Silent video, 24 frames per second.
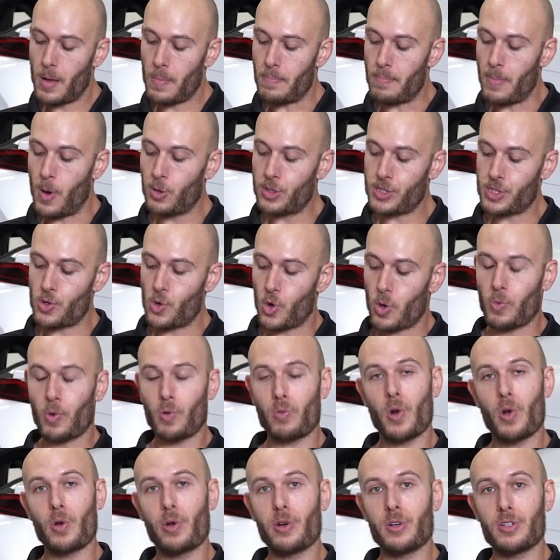Most normal
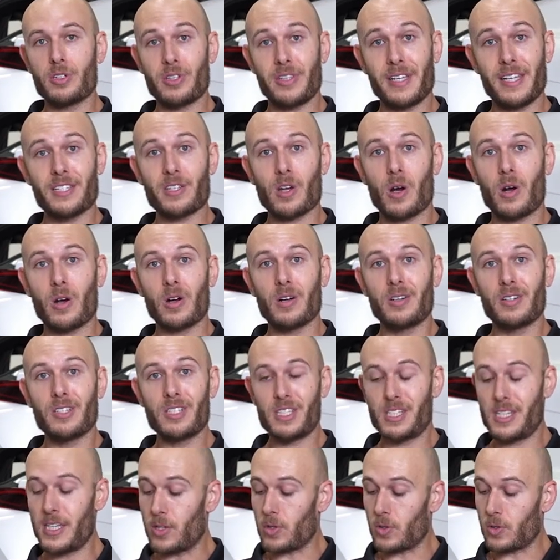rotors, these are
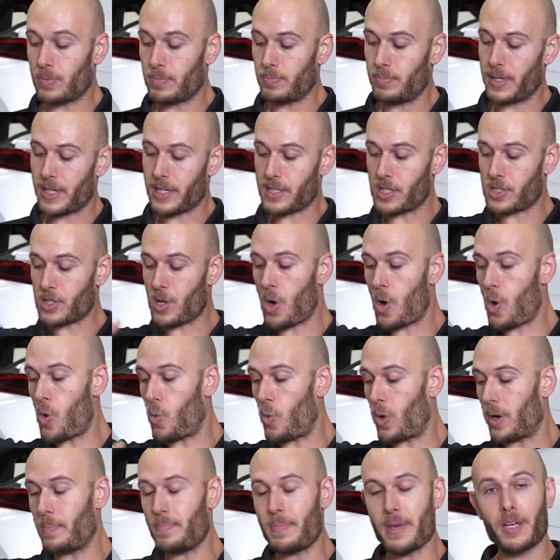steel because it's all
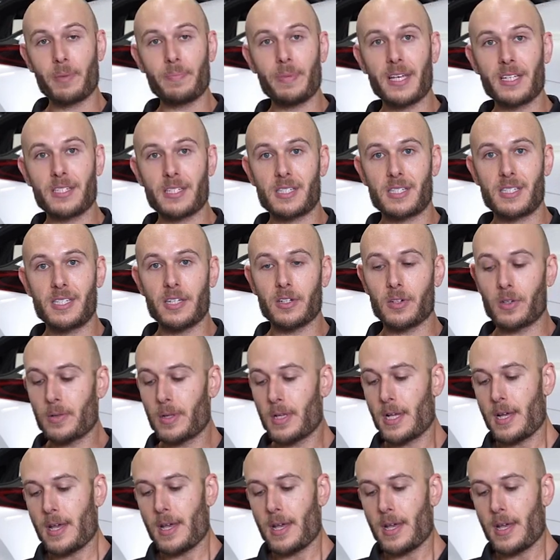one big piece of steel.